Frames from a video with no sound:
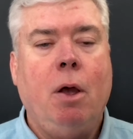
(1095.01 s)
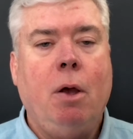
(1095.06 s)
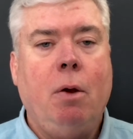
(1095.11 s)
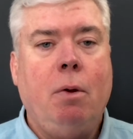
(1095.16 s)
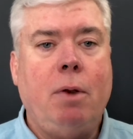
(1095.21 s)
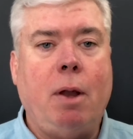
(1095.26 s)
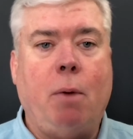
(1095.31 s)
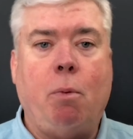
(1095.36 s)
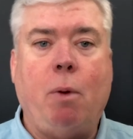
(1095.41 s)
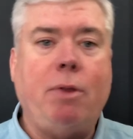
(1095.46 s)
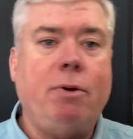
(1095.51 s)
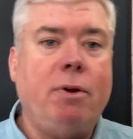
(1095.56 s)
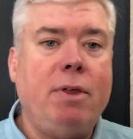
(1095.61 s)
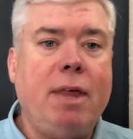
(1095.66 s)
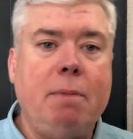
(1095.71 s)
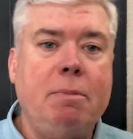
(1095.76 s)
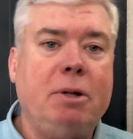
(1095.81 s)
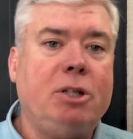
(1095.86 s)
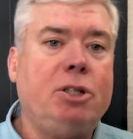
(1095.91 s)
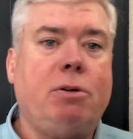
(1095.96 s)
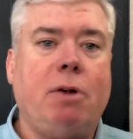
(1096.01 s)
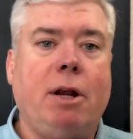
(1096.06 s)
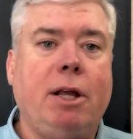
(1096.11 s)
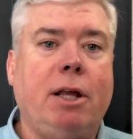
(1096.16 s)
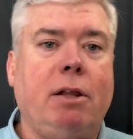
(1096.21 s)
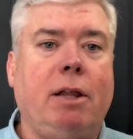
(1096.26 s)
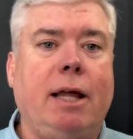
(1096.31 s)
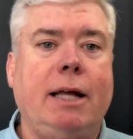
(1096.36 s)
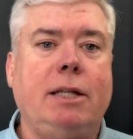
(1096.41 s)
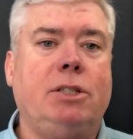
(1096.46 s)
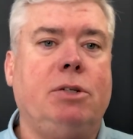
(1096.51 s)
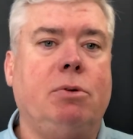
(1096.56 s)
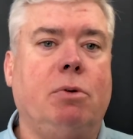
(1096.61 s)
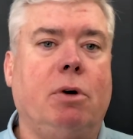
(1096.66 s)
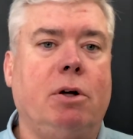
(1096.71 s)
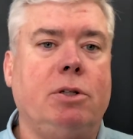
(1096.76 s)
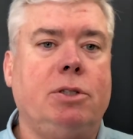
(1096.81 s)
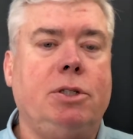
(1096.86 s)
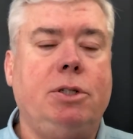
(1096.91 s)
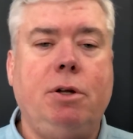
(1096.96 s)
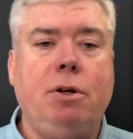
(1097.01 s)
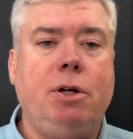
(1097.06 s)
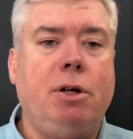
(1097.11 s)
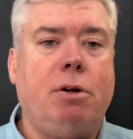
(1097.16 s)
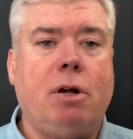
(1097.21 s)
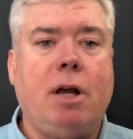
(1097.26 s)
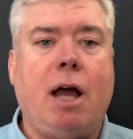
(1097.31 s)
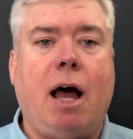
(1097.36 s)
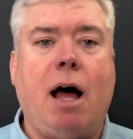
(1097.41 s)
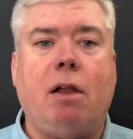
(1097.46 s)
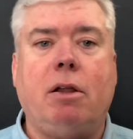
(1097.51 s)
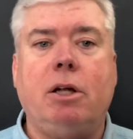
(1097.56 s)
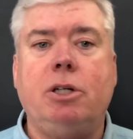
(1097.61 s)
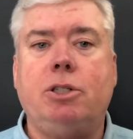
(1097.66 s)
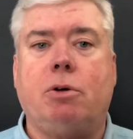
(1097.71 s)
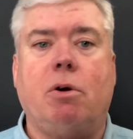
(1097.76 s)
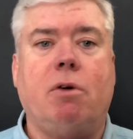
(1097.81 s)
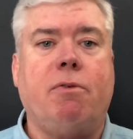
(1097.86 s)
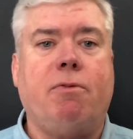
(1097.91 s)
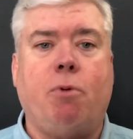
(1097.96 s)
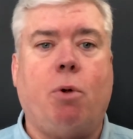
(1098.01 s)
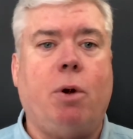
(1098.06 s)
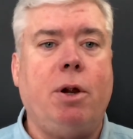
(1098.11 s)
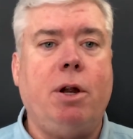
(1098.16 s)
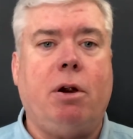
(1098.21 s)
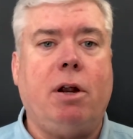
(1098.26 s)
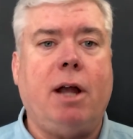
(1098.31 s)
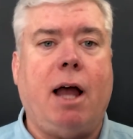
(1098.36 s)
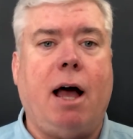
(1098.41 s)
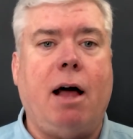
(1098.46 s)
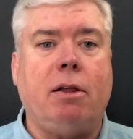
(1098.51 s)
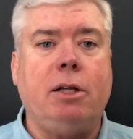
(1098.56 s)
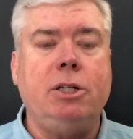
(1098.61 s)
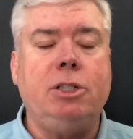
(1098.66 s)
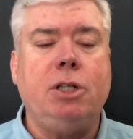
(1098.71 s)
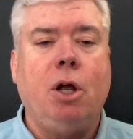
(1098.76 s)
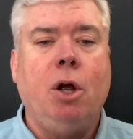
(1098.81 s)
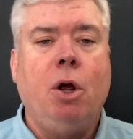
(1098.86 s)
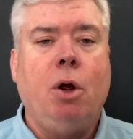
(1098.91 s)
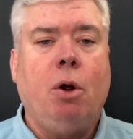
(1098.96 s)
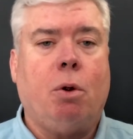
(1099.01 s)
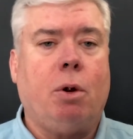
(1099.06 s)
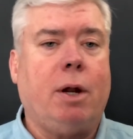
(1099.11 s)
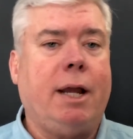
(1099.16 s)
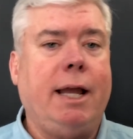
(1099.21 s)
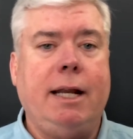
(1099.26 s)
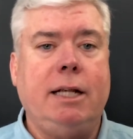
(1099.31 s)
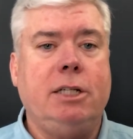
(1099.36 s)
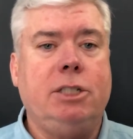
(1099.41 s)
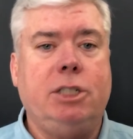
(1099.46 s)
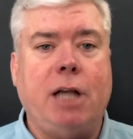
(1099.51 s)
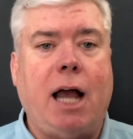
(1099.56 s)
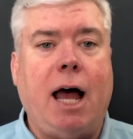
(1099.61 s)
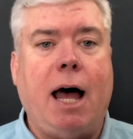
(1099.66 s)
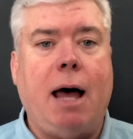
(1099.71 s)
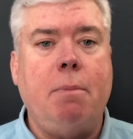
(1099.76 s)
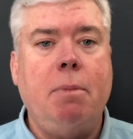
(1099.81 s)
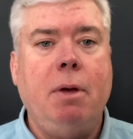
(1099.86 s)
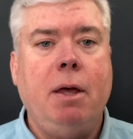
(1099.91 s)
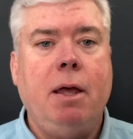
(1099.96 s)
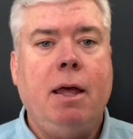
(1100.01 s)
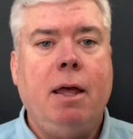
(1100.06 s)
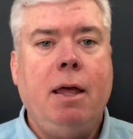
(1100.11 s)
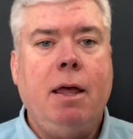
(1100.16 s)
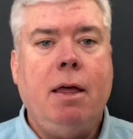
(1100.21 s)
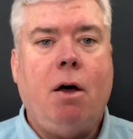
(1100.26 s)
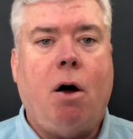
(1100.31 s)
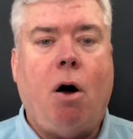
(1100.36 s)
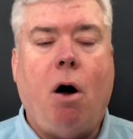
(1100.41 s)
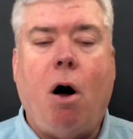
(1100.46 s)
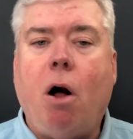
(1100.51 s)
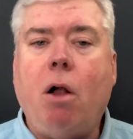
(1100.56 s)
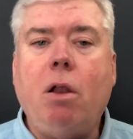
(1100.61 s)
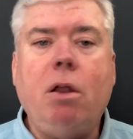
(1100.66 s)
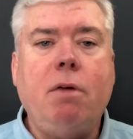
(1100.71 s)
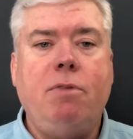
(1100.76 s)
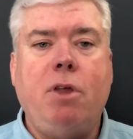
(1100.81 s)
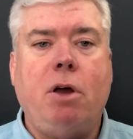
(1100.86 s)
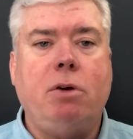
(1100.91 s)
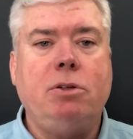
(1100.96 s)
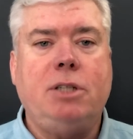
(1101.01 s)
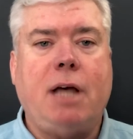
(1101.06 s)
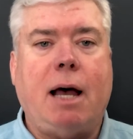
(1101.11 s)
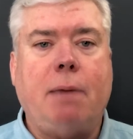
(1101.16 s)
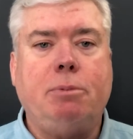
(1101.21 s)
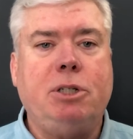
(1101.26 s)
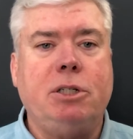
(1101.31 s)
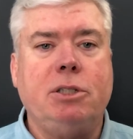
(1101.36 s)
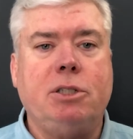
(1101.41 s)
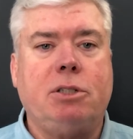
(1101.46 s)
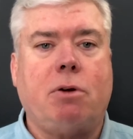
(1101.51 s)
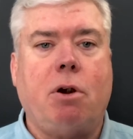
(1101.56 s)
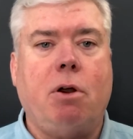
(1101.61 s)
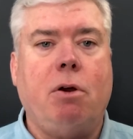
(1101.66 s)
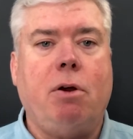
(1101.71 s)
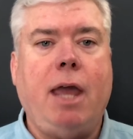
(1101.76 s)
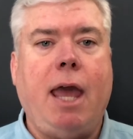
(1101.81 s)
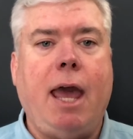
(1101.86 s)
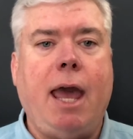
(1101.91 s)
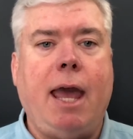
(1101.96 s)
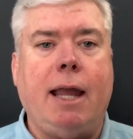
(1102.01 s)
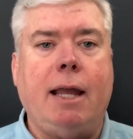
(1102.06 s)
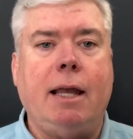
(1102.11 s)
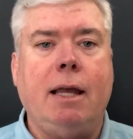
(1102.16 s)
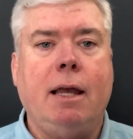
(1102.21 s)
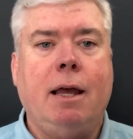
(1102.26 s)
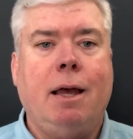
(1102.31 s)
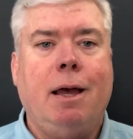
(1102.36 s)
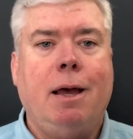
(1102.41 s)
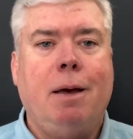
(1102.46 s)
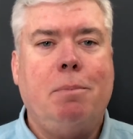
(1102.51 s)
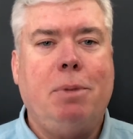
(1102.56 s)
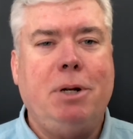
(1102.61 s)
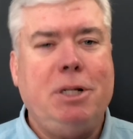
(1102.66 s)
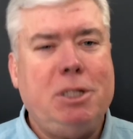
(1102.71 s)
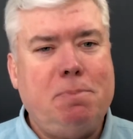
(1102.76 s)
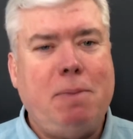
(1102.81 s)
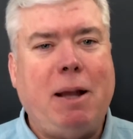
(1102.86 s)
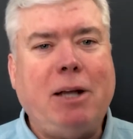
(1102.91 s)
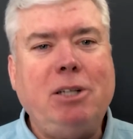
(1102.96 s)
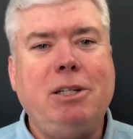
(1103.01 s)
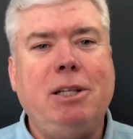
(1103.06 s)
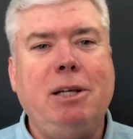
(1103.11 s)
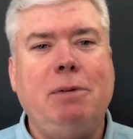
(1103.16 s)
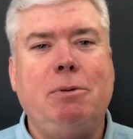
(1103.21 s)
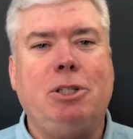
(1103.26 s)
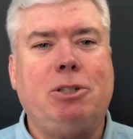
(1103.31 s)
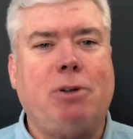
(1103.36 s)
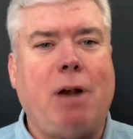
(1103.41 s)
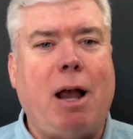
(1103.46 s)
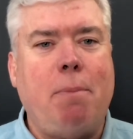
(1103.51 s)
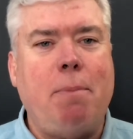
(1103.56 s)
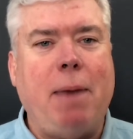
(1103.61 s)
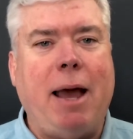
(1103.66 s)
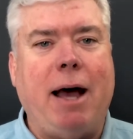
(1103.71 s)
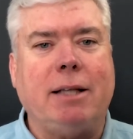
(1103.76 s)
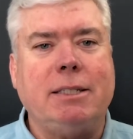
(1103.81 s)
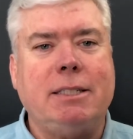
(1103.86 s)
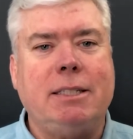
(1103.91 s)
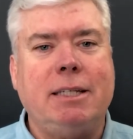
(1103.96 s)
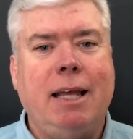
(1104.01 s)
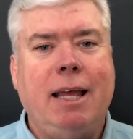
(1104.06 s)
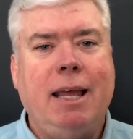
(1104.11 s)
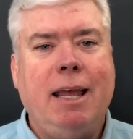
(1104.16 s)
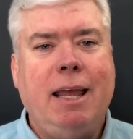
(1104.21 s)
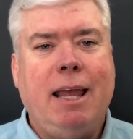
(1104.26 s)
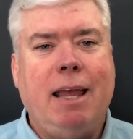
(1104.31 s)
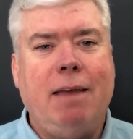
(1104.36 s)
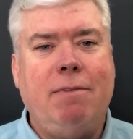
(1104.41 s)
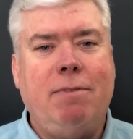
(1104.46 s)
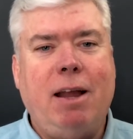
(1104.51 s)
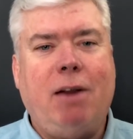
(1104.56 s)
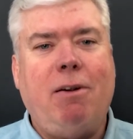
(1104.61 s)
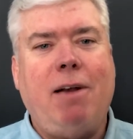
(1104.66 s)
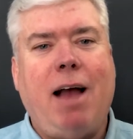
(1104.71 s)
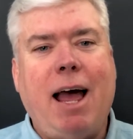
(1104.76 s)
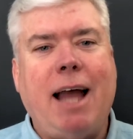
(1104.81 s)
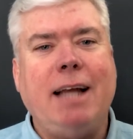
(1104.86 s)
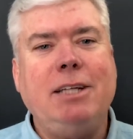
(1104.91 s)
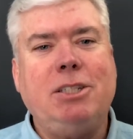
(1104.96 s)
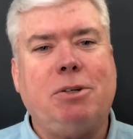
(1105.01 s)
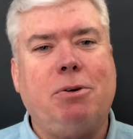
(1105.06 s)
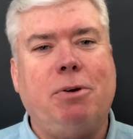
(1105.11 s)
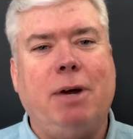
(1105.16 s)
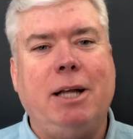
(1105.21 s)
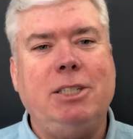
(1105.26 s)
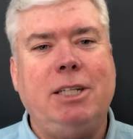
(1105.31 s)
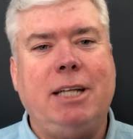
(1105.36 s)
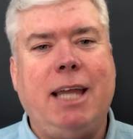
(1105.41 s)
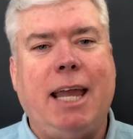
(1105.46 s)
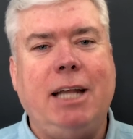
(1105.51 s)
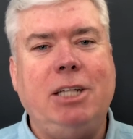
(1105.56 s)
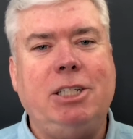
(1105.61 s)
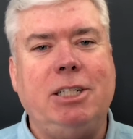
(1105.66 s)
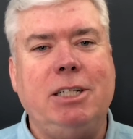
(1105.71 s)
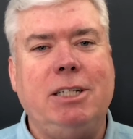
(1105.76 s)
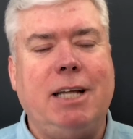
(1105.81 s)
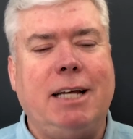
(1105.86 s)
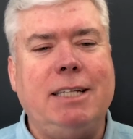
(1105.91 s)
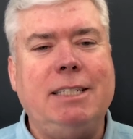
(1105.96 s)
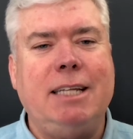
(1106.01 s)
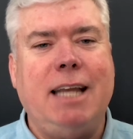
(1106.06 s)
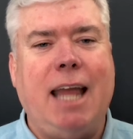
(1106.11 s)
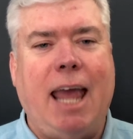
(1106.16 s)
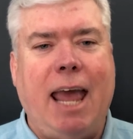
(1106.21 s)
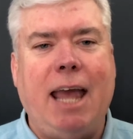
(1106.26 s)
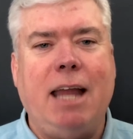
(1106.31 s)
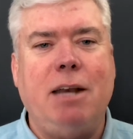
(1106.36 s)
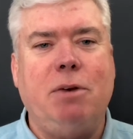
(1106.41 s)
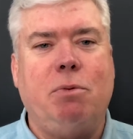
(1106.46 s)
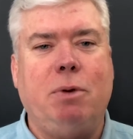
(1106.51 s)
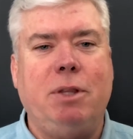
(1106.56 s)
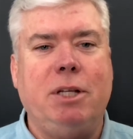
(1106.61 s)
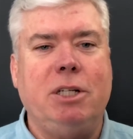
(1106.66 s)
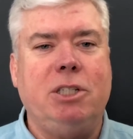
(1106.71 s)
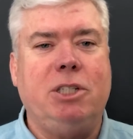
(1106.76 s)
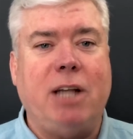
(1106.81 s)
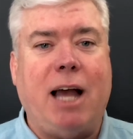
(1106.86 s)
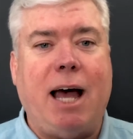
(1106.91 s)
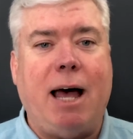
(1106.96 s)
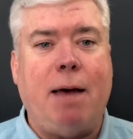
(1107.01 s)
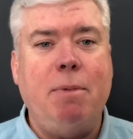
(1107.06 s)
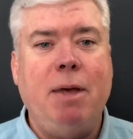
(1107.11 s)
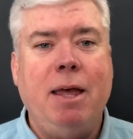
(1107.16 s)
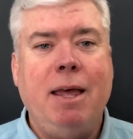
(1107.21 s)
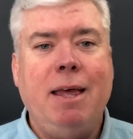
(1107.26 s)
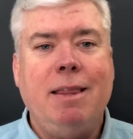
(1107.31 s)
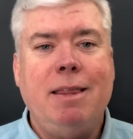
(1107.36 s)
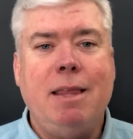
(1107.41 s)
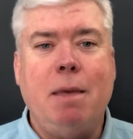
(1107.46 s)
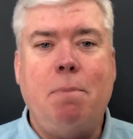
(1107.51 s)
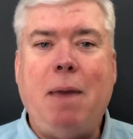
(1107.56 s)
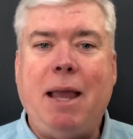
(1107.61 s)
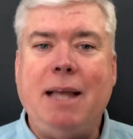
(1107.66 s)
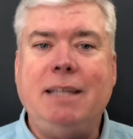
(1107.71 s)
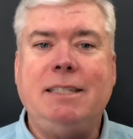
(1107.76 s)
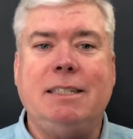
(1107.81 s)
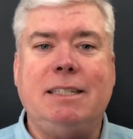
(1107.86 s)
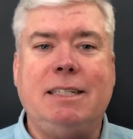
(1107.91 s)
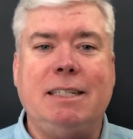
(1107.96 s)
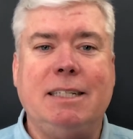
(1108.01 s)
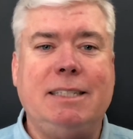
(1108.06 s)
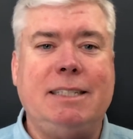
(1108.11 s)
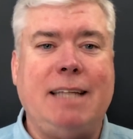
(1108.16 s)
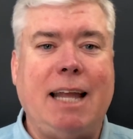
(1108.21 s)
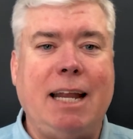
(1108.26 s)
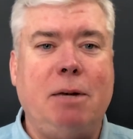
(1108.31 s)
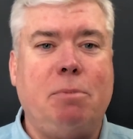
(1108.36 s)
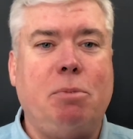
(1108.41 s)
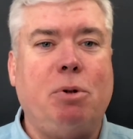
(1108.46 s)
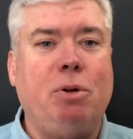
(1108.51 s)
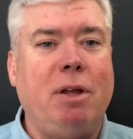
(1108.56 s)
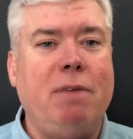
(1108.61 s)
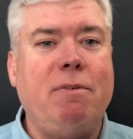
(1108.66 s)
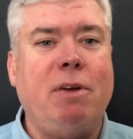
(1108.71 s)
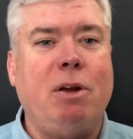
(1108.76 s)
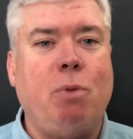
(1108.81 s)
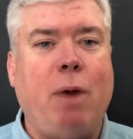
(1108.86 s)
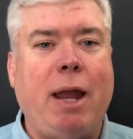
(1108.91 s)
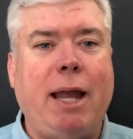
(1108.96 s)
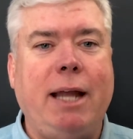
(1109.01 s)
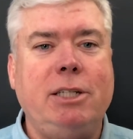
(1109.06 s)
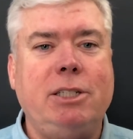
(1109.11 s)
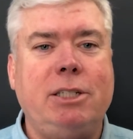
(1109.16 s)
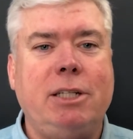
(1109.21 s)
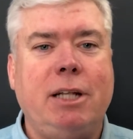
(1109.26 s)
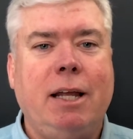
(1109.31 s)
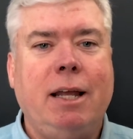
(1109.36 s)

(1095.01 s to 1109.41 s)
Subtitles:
Now, whether they matriculate to a 2-year college or a 4-year college or get a job, all of those options are okay. But especially with dropouts, if their high school education doesn't end with a job that pays a sustainable living wage,